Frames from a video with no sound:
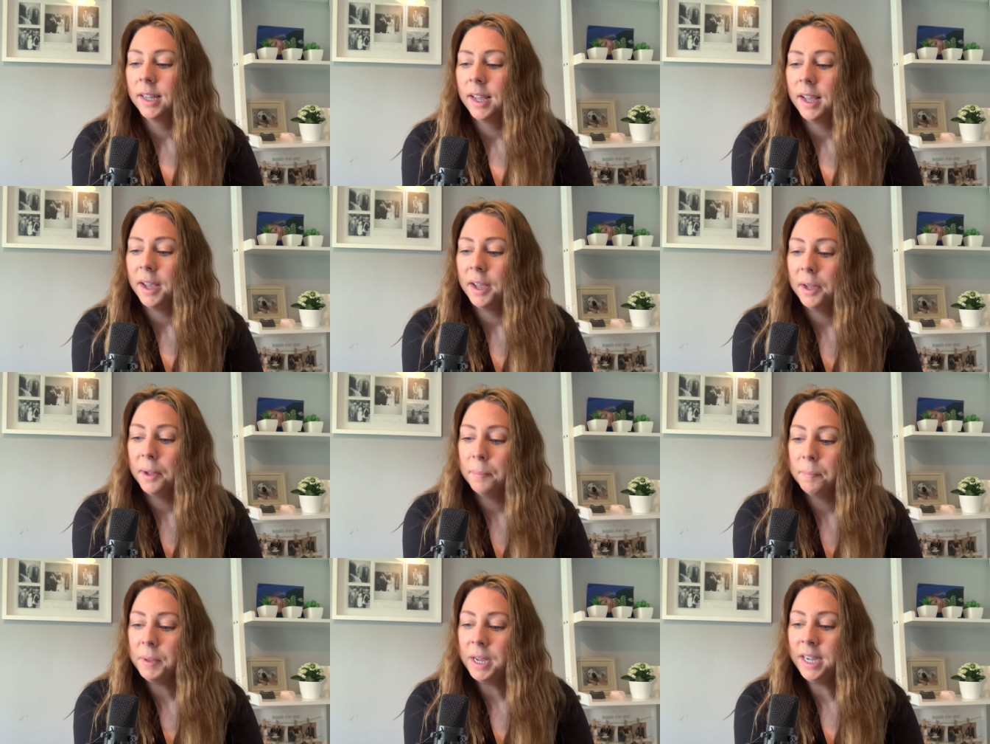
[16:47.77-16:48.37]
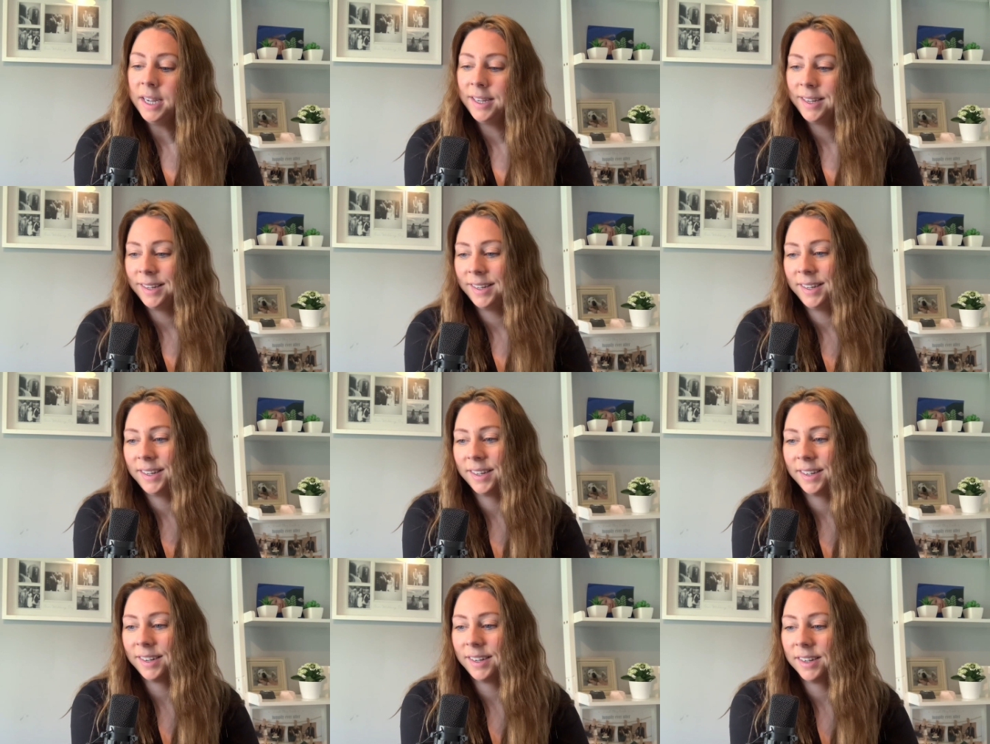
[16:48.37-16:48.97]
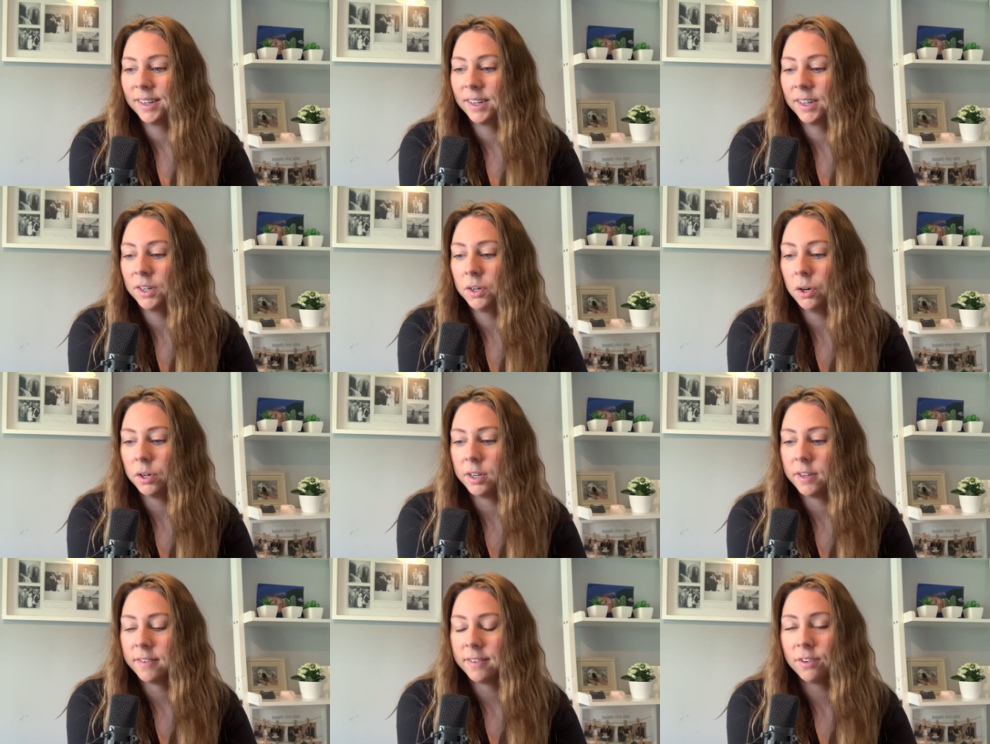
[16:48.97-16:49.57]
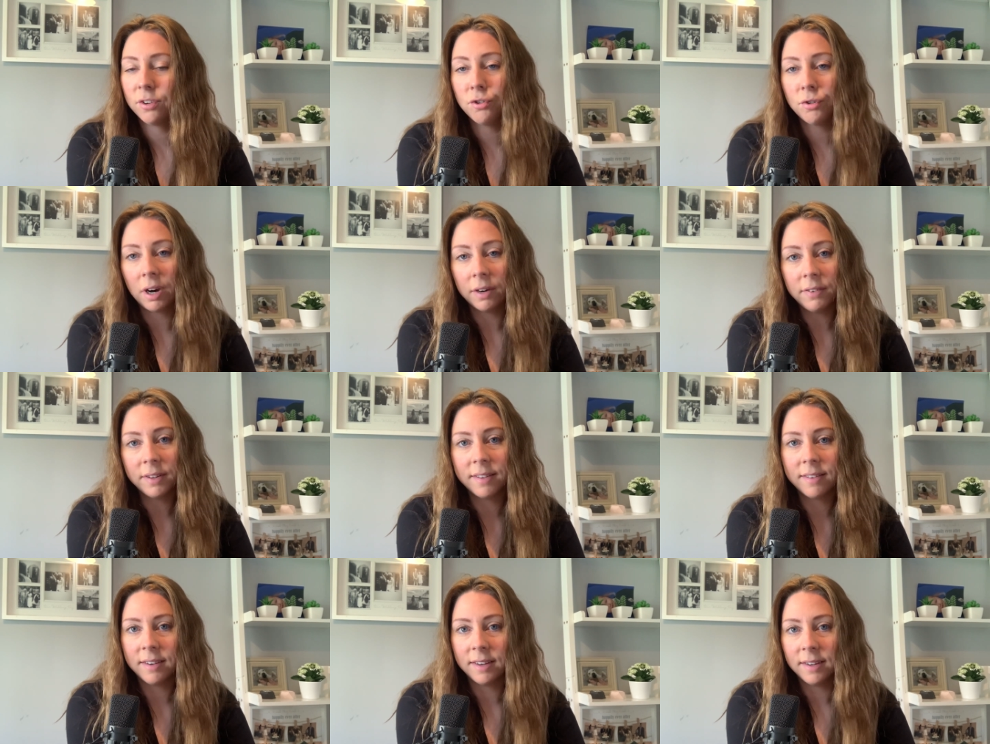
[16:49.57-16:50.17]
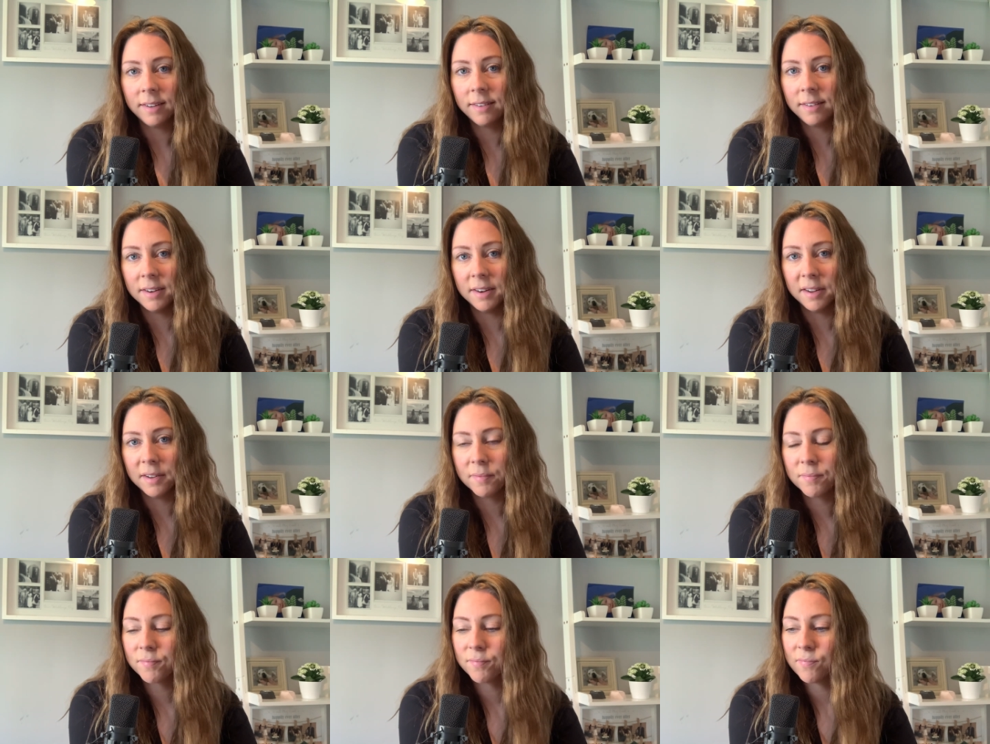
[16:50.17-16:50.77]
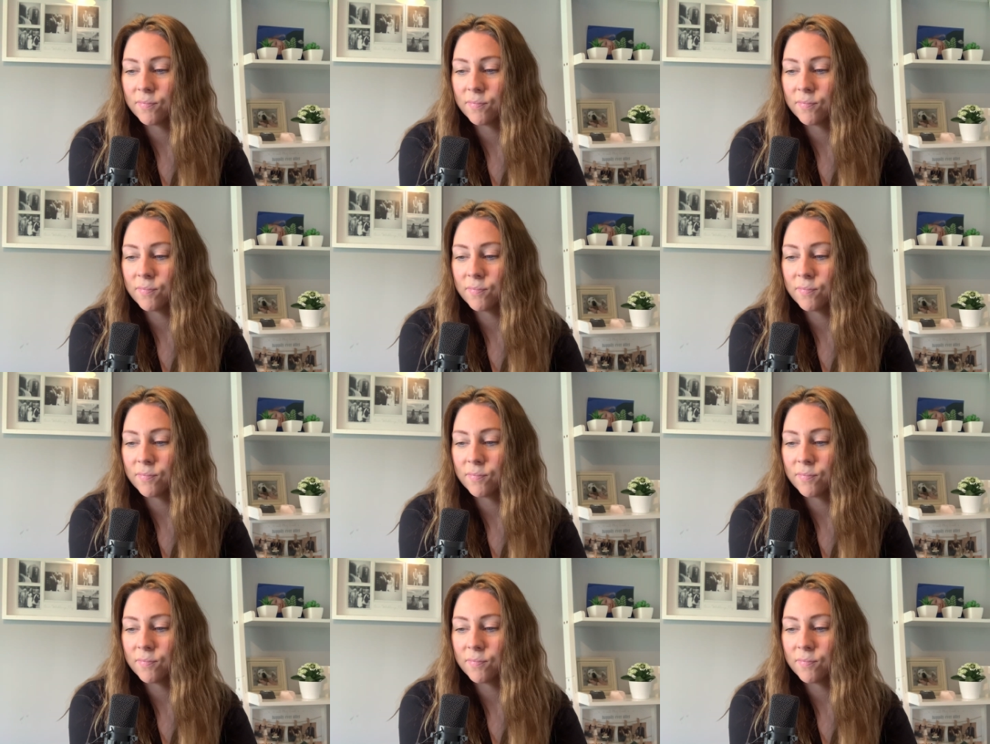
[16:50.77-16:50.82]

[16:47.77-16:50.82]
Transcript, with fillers: Um, God, it's a travesty, isn't it?